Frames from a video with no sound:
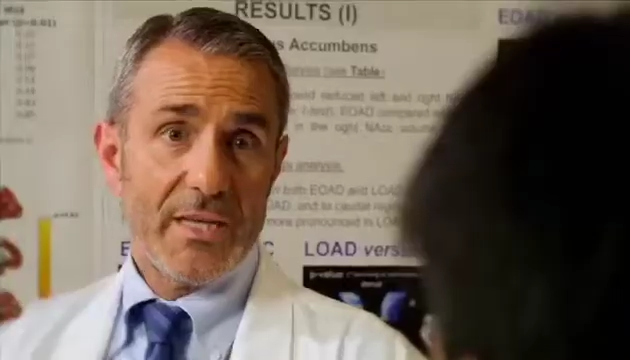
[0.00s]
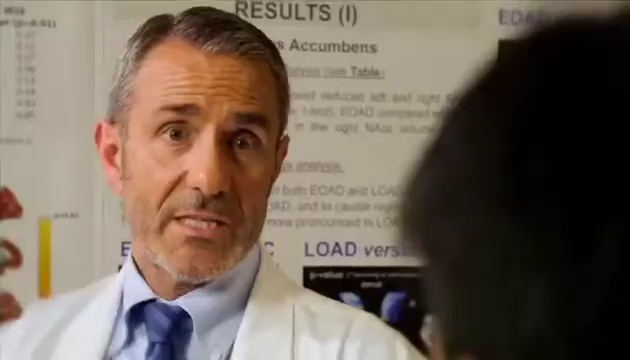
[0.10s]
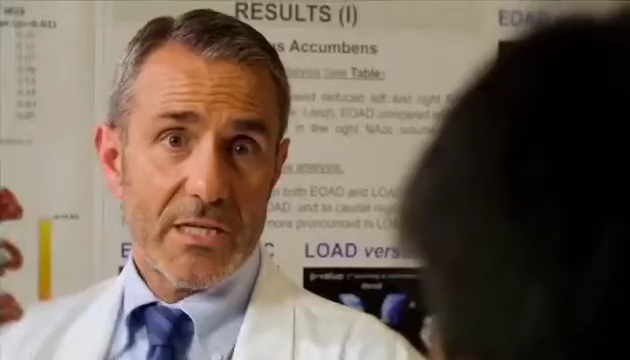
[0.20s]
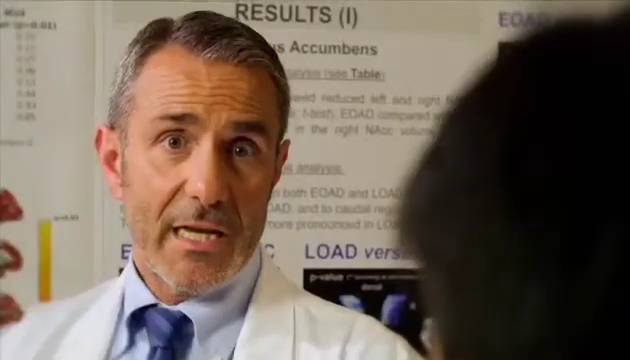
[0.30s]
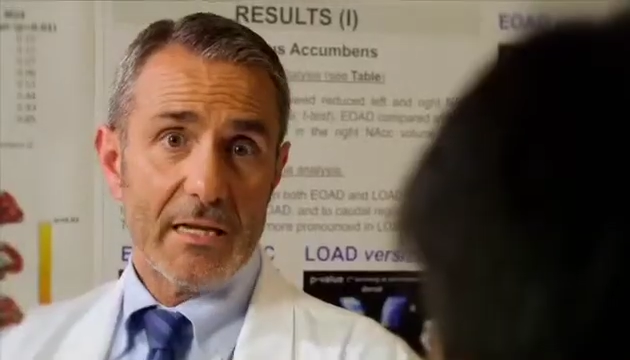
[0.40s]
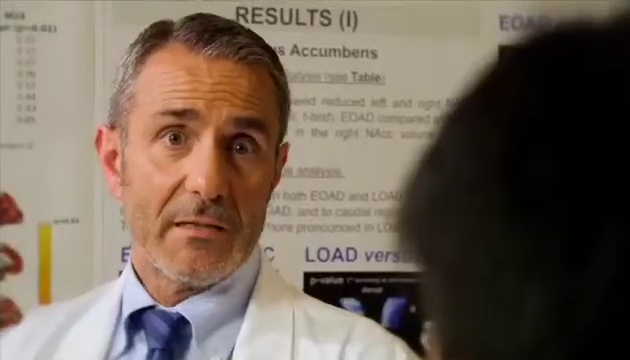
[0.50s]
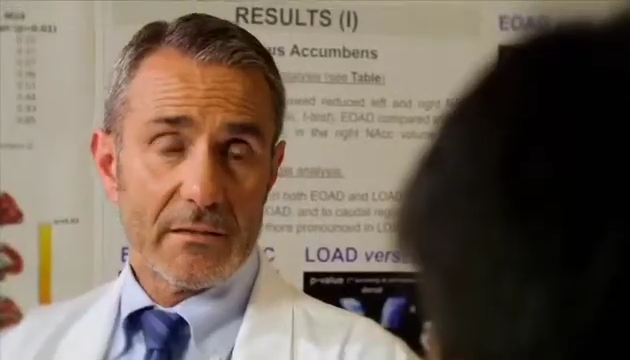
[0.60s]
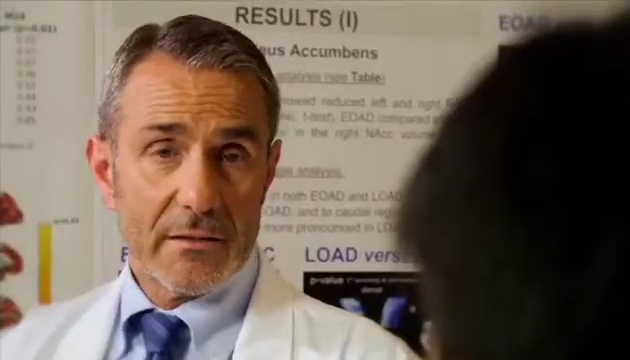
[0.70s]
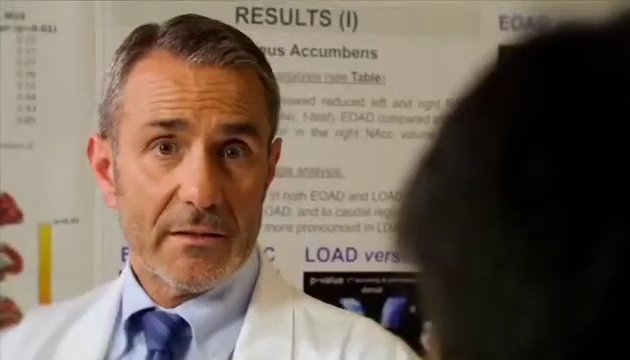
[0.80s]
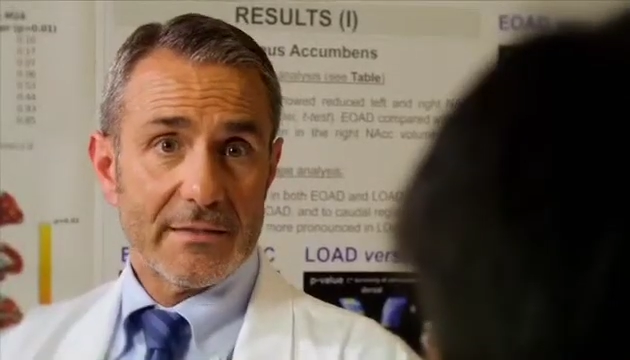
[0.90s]
which the
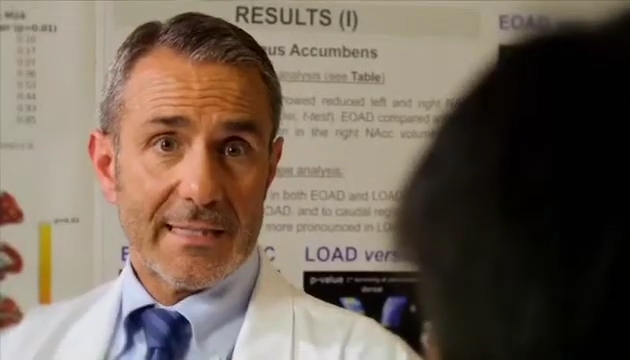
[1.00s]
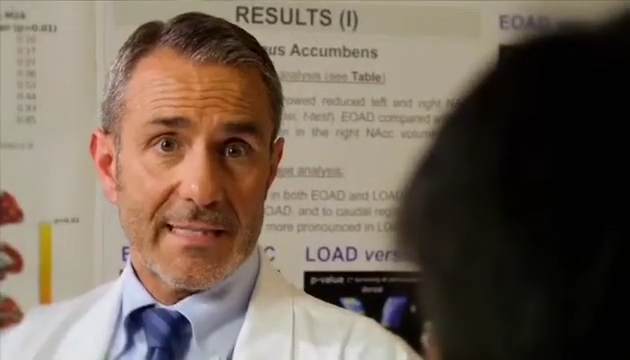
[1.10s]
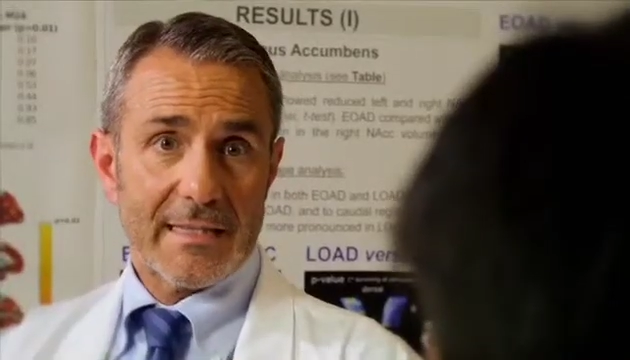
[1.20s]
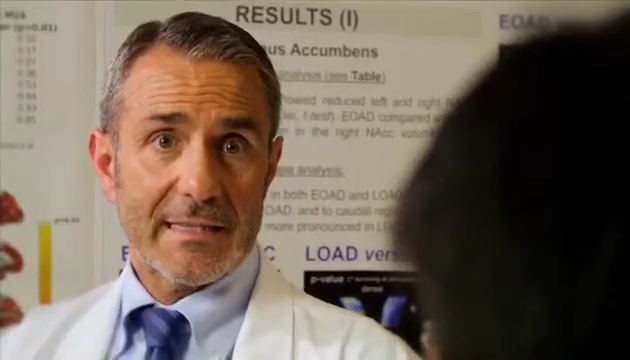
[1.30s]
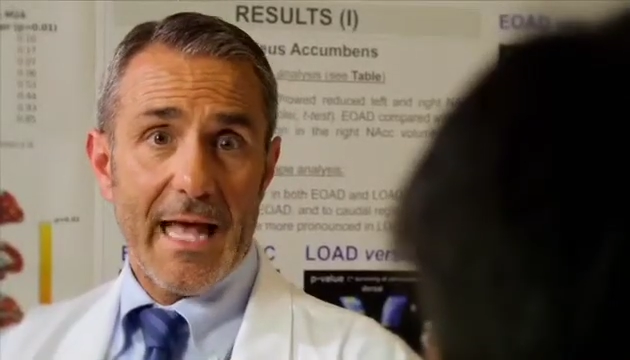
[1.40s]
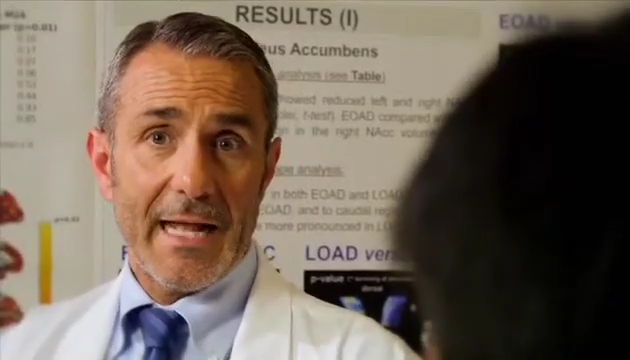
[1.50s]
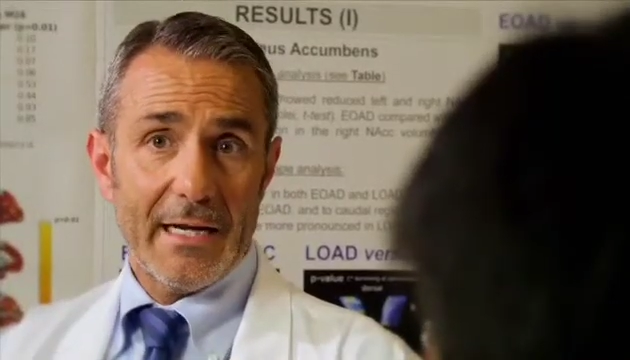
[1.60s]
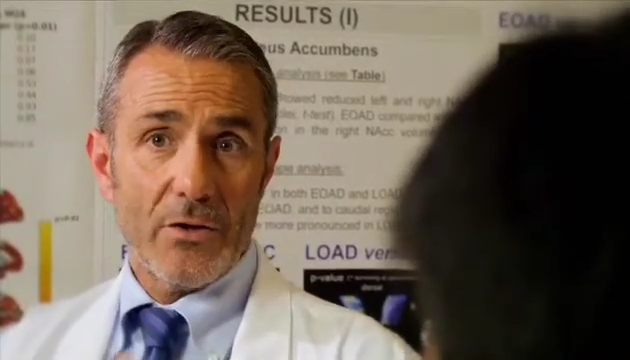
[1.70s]
damage is mainly